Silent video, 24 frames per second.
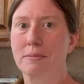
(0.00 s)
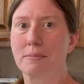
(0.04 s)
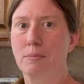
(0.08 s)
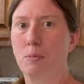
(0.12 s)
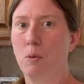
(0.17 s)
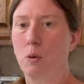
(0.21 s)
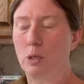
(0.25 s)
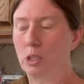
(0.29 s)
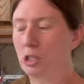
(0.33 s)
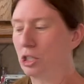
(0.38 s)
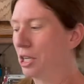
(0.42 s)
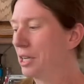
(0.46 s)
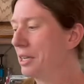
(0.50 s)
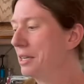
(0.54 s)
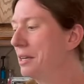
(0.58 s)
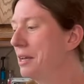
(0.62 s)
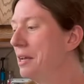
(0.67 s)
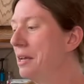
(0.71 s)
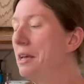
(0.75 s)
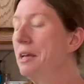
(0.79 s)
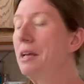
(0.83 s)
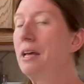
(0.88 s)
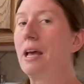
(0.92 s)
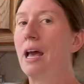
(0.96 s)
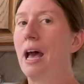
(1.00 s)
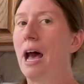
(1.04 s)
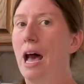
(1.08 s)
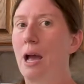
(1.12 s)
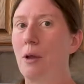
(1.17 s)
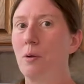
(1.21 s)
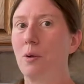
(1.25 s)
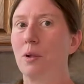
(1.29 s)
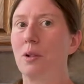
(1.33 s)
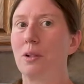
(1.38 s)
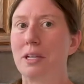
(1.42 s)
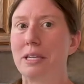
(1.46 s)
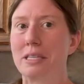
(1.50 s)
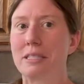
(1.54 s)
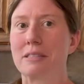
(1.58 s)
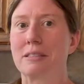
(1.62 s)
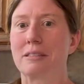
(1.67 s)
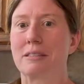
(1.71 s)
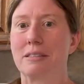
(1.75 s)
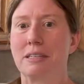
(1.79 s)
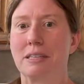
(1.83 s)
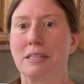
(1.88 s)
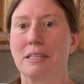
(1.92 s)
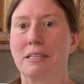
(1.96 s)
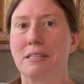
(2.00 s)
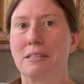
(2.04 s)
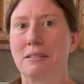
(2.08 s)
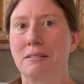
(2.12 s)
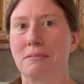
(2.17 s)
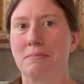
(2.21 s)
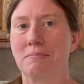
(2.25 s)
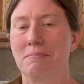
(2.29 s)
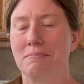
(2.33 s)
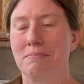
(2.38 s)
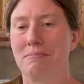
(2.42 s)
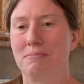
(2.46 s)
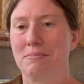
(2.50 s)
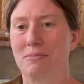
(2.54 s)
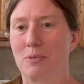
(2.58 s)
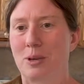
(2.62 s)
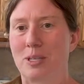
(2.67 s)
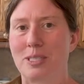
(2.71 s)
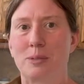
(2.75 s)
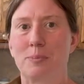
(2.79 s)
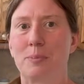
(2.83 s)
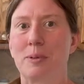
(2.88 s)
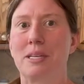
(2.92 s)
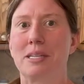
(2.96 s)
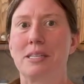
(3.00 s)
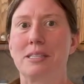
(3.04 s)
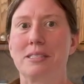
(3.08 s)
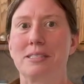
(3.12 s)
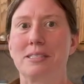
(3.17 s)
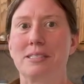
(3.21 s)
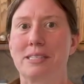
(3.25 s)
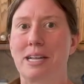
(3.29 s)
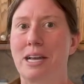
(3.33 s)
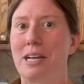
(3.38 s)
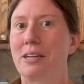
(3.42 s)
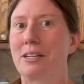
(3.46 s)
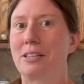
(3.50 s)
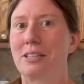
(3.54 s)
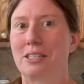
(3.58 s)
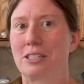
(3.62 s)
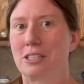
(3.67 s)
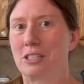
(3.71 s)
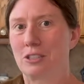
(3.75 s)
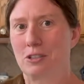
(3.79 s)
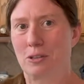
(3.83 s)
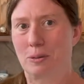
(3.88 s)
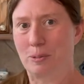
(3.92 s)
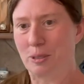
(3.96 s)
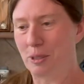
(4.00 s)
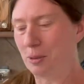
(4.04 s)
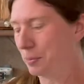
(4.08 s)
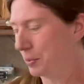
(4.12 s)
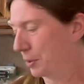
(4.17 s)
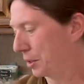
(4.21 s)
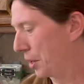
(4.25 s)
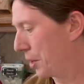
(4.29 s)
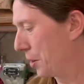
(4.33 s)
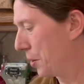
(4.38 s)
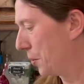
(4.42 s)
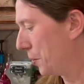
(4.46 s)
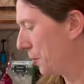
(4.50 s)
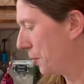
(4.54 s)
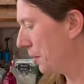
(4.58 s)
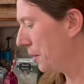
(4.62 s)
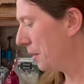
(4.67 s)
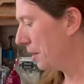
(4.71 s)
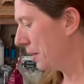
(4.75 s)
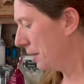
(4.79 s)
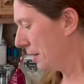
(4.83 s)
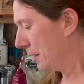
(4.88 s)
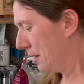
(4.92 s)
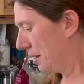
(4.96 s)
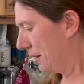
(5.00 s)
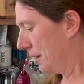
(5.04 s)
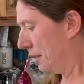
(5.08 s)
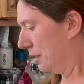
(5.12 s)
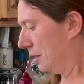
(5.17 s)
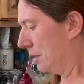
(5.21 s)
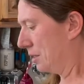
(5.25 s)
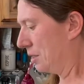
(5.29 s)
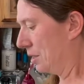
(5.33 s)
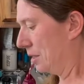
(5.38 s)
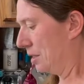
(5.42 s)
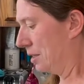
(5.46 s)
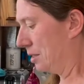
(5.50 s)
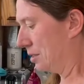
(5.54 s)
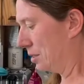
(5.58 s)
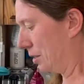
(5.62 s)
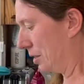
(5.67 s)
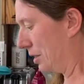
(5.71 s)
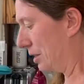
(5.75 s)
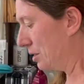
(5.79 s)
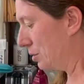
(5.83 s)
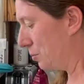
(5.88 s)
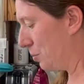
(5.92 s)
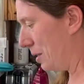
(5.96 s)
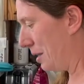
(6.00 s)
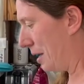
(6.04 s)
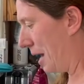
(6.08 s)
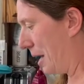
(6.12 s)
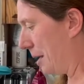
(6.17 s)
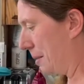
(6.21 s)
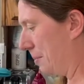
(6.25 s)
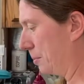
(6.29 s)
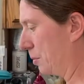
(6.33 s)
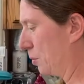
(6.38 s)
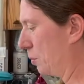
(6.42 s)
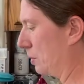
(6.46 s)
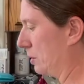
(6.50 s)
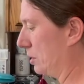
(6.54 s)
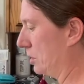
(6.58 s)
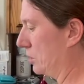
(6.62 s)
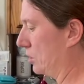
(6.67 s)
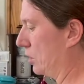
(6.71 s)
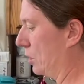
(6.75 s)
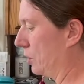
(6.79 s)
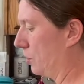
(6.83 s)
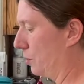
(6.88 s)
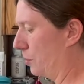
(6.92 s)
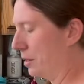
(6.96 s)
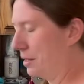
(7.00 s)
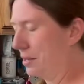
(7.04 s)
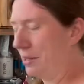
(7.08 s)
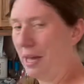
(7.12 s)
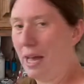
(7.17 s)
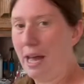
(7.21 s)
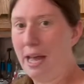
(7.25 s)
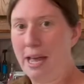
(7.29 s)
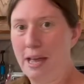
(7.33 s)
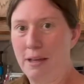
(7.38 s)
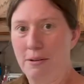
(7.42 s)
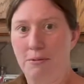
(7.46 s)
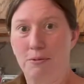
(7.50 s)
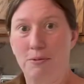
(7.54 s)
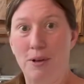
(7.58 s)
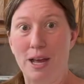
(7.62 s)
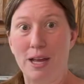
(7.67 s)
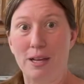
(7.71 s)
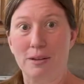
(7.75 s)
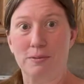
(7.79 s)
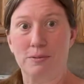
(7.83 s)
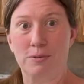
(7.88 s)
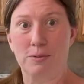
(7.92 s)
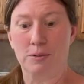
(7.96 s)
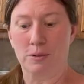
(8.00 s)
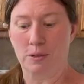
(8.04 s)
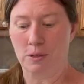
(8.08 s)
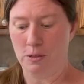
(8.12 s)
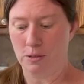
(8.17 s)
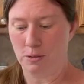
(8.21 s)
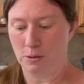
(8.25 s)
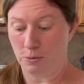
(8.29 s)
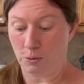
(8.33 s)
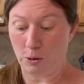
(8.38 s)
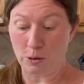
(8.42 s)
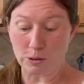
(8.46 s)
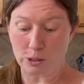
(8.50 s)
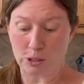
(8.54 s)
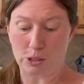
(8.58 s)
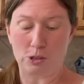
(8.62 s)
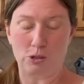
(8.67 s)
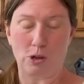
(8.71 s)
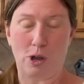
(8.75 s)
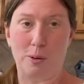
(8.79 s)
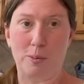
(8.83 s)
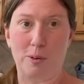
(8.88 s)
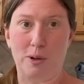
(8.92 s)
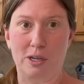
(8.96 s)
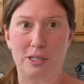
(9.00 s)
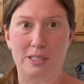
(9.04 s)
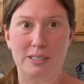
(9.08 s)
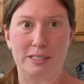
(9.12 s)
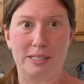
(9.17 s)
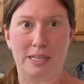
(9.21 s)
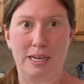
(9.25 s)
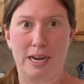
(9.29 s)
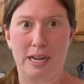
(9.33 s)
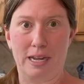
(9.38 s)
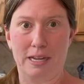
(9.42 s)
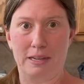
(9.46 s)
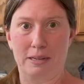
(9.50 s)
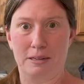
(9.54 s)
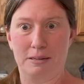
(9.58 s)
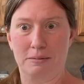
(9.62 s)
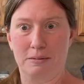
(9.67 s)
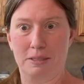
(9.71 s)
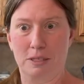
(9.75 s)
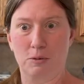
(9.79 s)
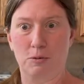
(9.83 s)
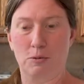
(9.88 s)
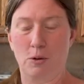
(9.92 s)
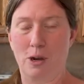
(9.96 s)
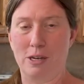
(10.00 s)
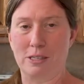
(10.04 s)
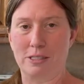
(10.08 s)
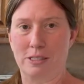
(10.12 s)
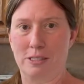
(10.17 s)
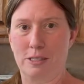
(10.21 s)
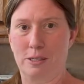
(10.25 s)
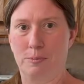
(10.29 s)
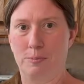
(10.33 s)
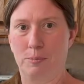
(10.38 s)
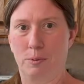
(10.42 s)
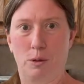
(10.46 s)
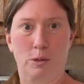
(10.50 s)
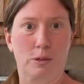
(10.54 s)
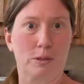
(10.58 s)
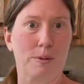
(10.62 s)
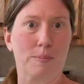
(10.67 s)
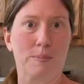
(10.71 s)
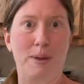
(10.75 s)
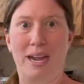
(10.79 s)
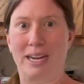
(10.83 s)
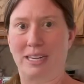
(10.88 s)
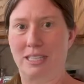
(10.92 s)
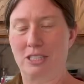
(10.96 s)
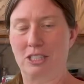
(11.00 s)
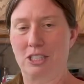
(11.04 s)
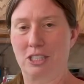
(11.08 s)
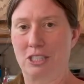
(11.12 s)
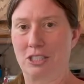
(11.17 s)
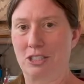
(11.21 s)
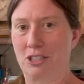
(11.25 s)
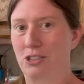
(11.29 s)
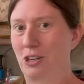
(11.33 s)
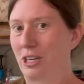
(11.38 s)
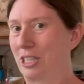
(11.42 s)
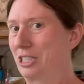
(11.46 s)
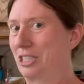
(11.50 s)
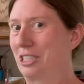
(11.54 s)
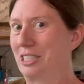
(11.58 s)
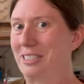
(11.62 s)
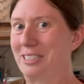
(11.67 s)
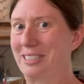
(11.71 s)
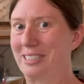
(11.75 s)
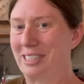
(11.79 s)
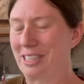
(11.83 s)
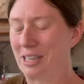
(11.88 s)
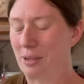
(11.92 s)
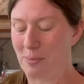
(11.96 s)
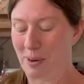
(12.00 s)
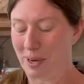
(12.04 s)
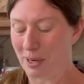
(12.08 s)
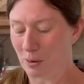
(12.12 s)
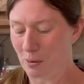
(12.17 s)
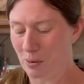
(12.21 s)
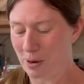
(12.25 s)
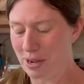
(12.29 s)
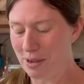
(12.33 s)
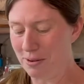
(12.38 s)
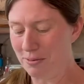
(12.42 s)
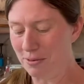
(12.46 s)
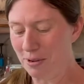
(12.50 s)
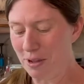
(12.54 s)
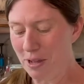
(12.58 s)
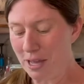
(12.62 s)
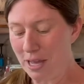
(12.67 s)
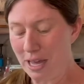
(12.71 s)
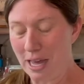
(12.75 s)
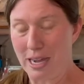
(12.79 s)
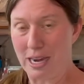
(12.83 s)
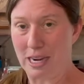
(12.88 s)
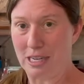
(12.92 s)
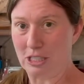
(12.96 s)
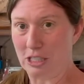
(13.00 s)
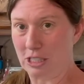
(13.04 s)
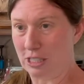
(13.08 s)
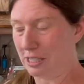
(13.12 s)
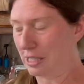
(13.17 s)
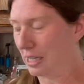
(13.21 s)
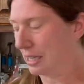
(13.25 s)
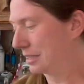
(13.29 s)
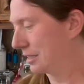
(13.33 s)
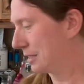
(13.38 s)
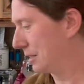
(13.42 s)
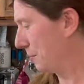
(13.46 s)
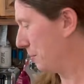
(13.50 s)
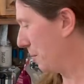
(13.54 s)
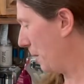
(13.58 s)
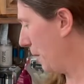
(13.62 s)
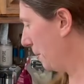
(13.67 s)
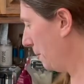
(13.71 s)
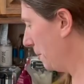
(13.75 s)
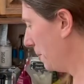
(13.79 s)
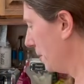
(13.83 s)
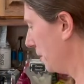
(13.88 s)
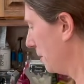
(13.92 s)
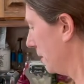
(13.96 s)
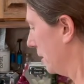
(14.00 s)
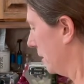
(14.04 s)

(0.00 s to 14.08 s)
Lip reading: portion. I will link the recipes down in the description below. So this one I'm going to start with, I had 5 frozen strawberries that I defrosted per the package instructions in the microwave, and I just sliced them up.